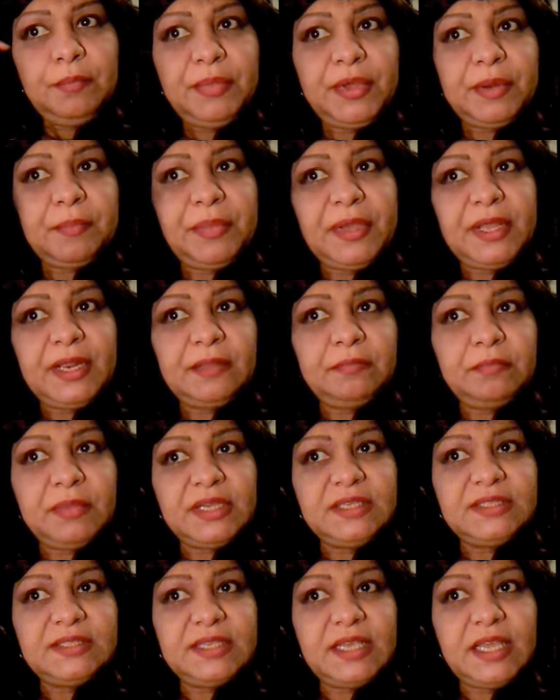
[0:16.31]
prepared
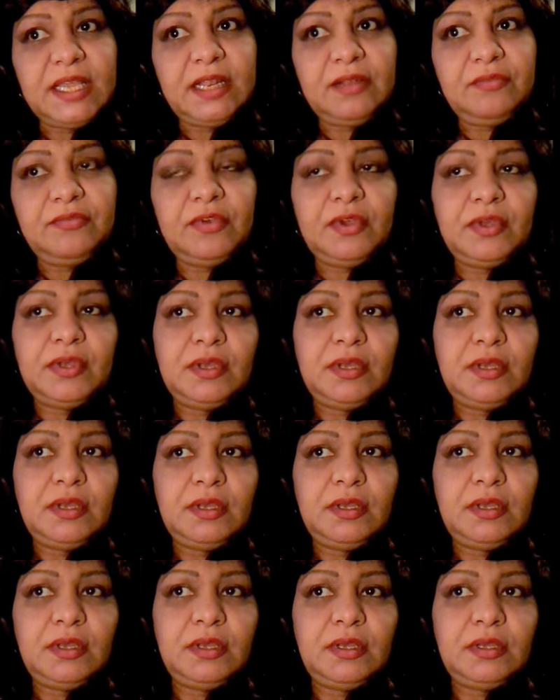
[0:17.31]
myself
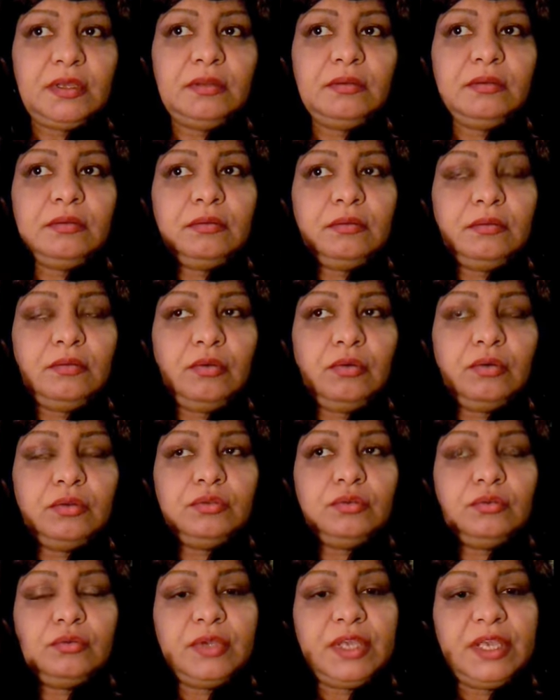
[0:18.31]
go
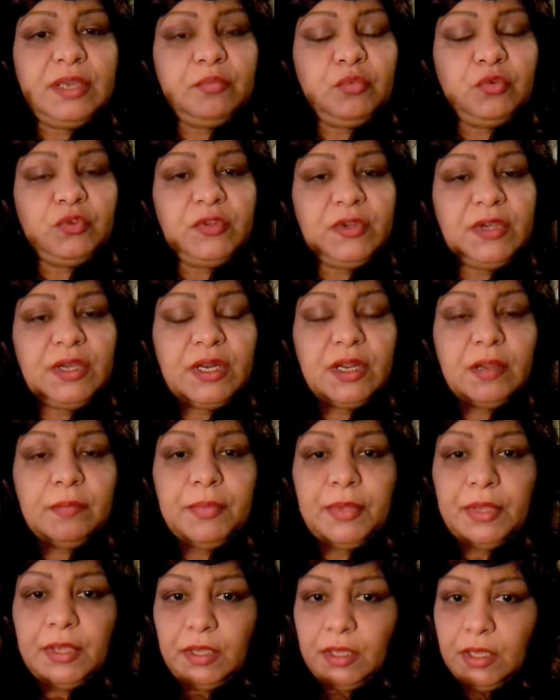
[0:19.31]
to
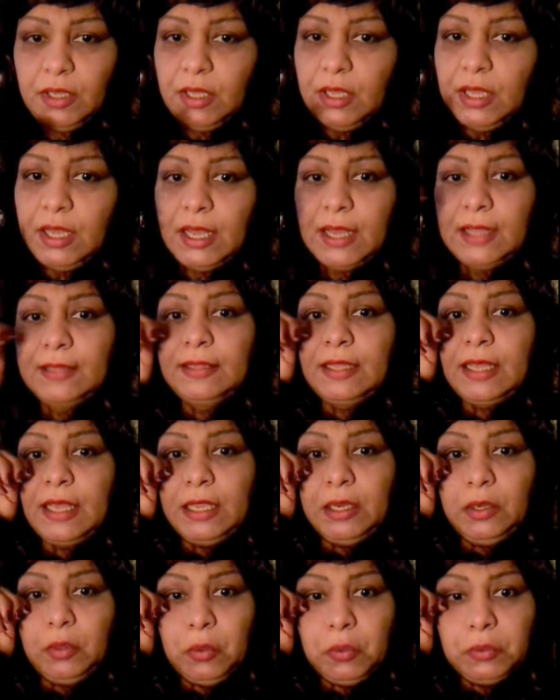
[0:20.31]
chemotherapy, and
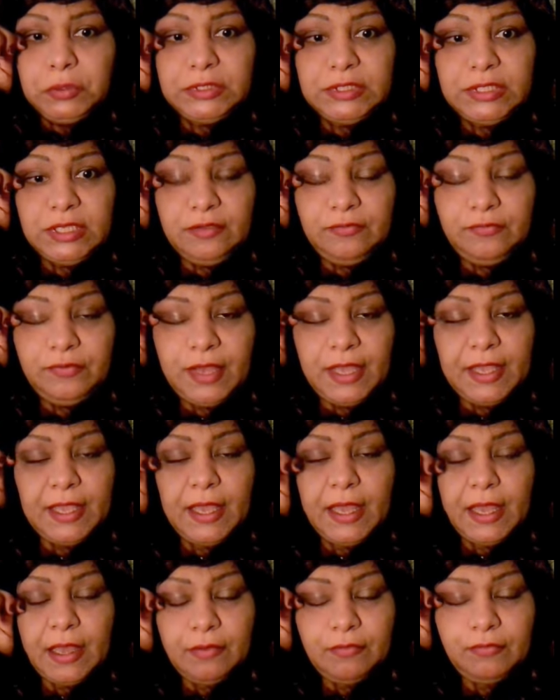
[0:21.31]
I know if I
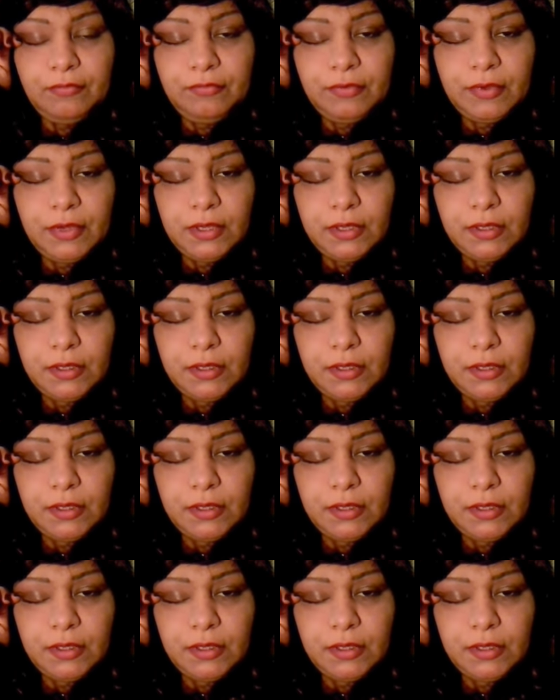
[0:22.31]
have